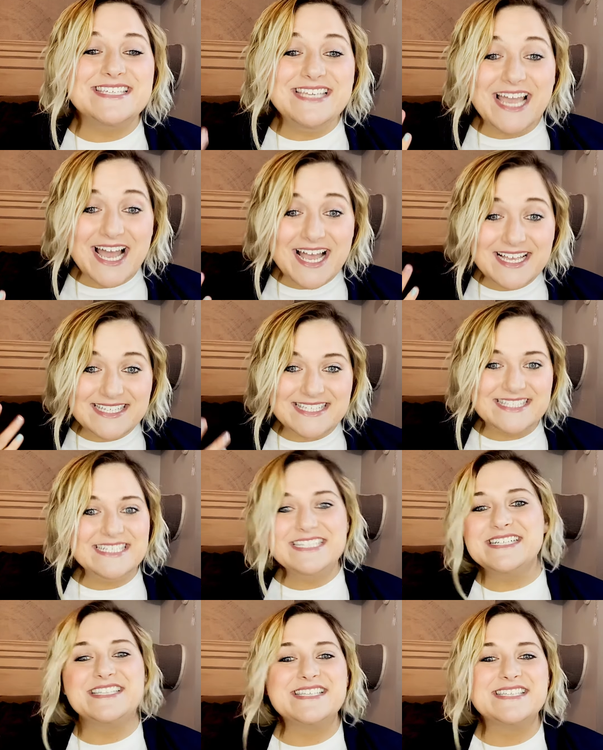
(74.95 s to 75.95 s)
Yeah,
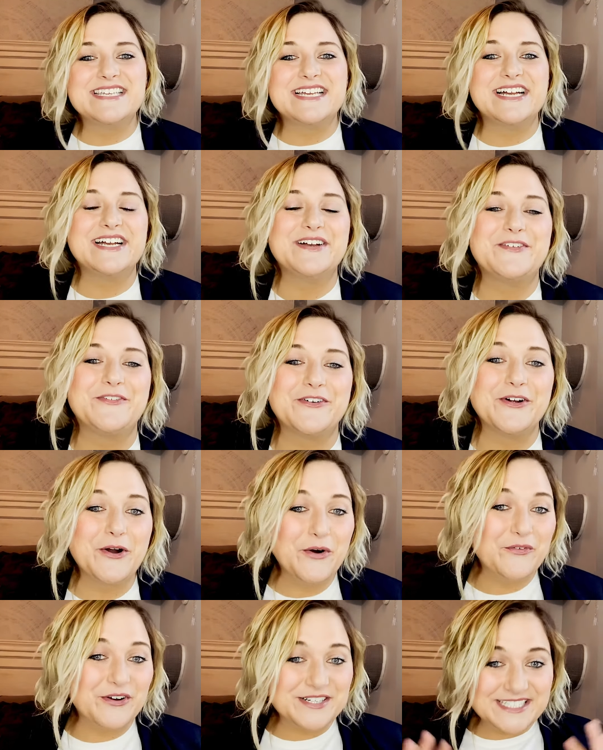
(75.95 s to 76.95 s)
stilts for
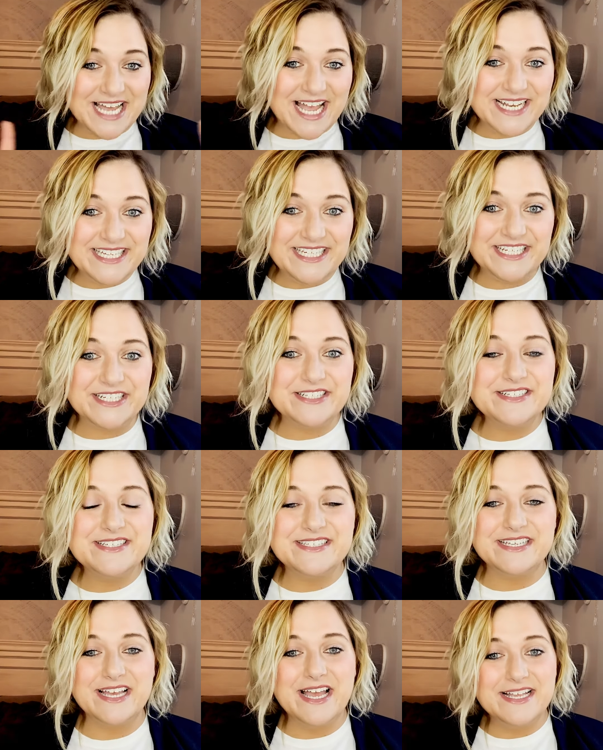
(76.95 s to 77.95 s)
over 10
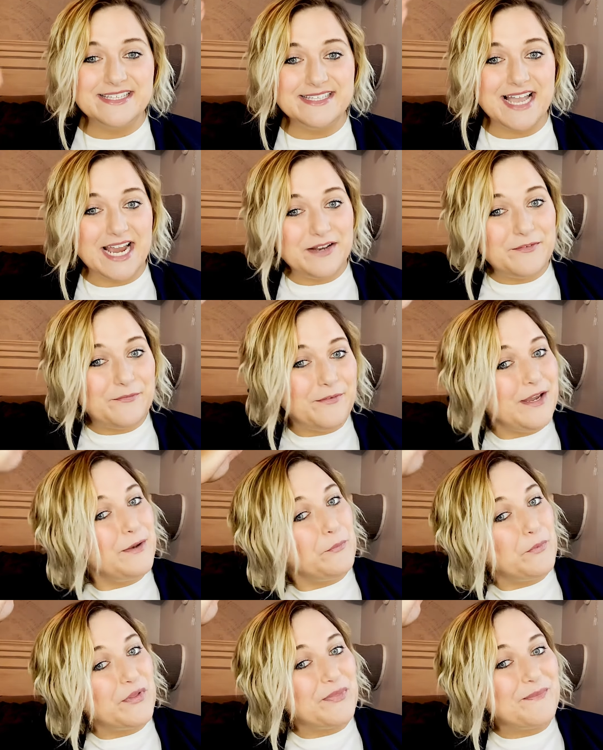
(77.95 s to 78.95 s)
years, 9 feet
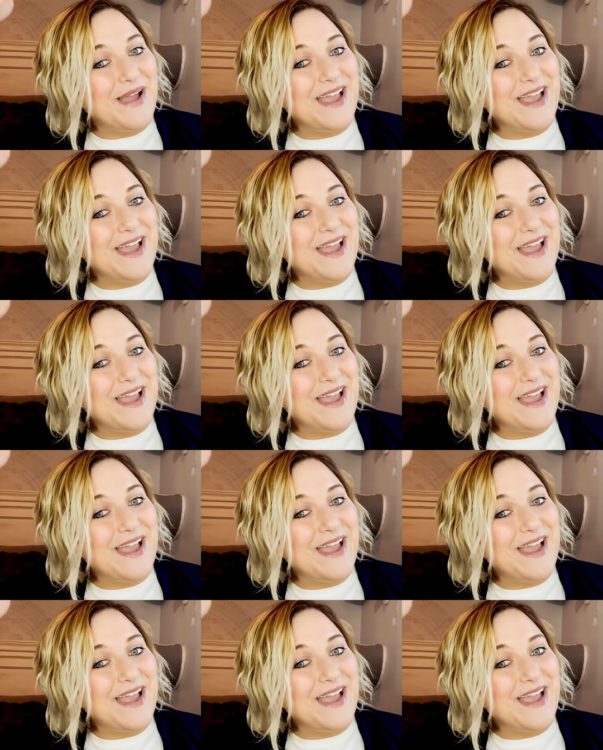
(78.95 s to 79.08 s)
with my